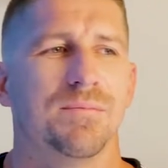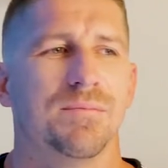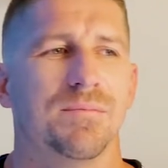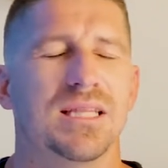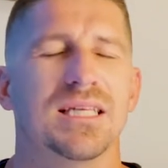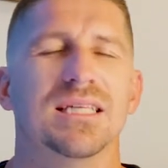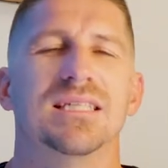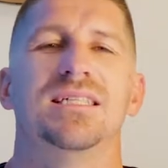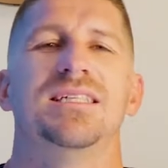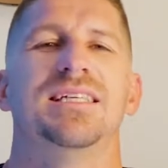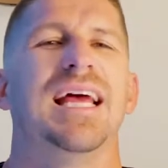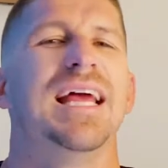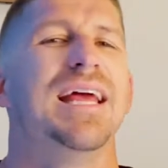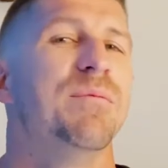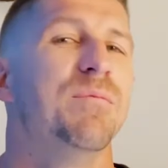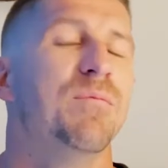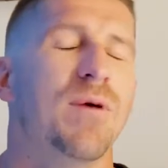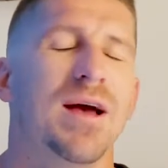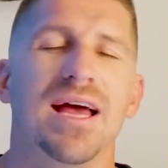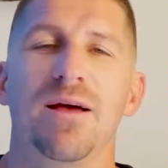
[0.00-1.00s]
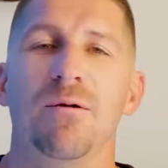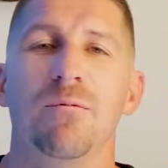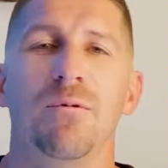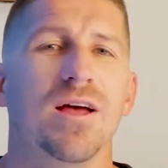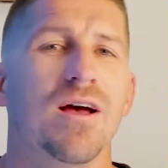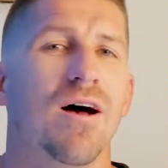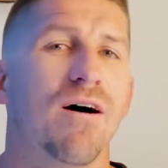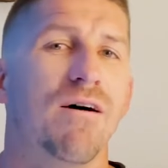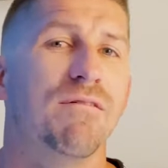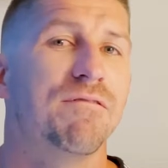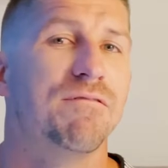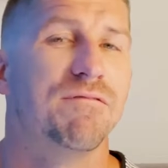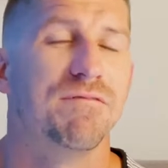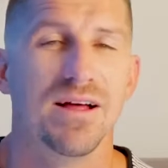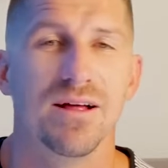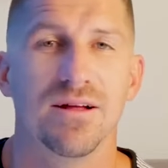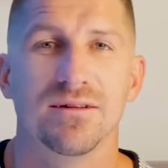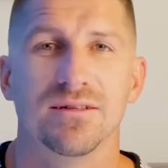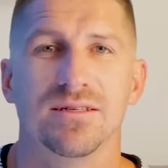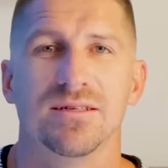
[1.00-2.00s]
the same way we all
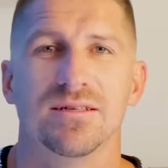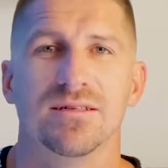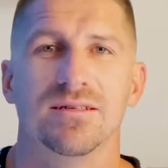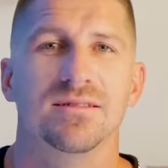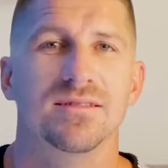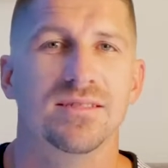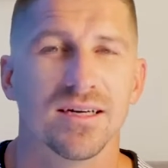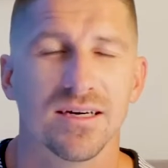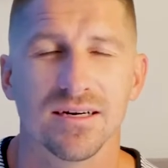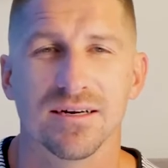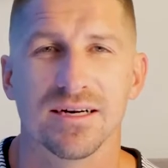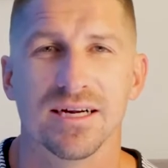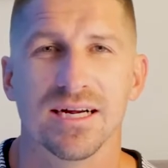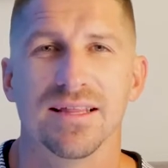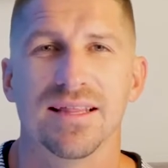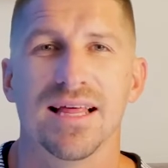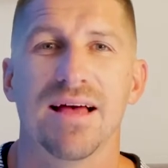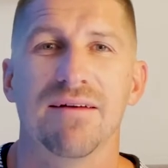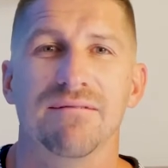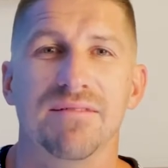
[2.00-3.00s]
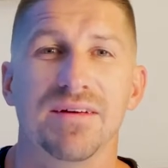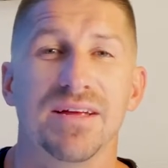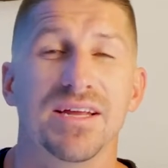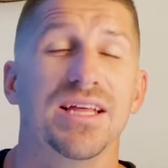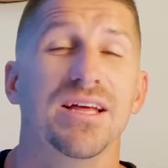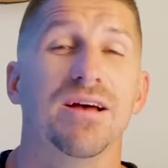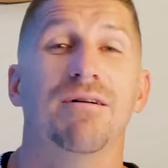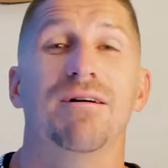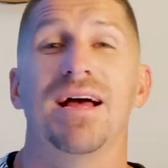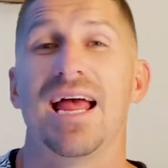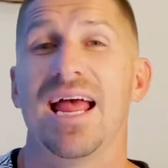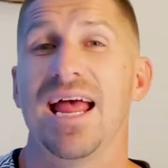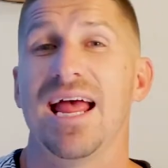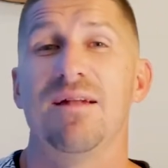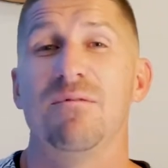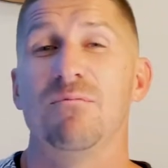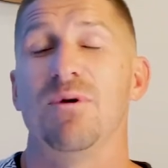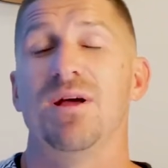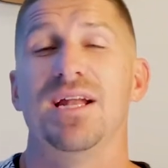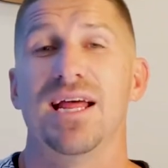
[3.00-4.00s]
felt during that video
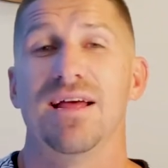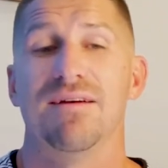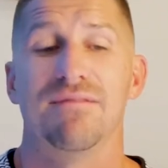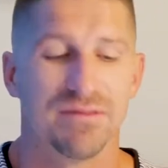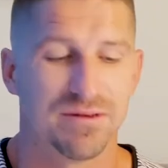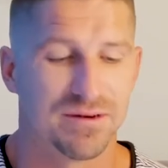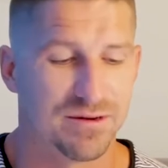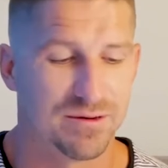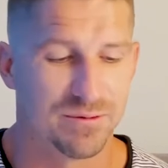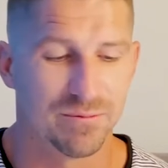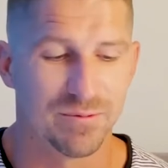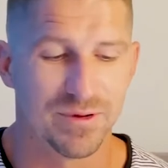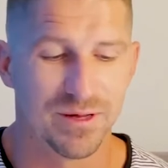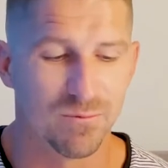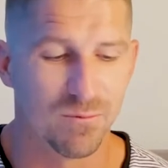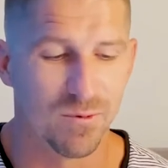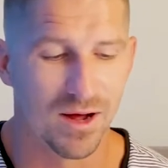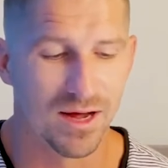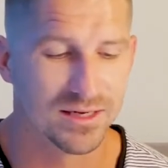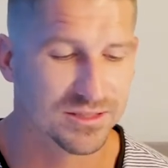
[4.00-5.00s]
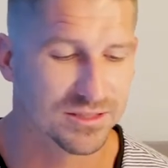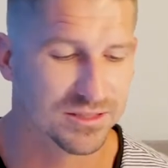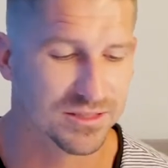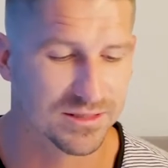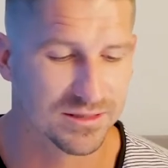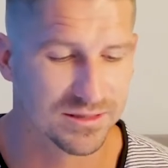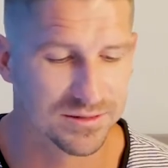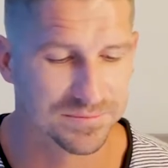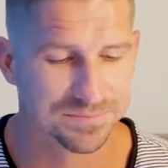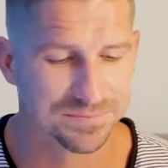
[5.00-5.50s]
and whenever we watch it.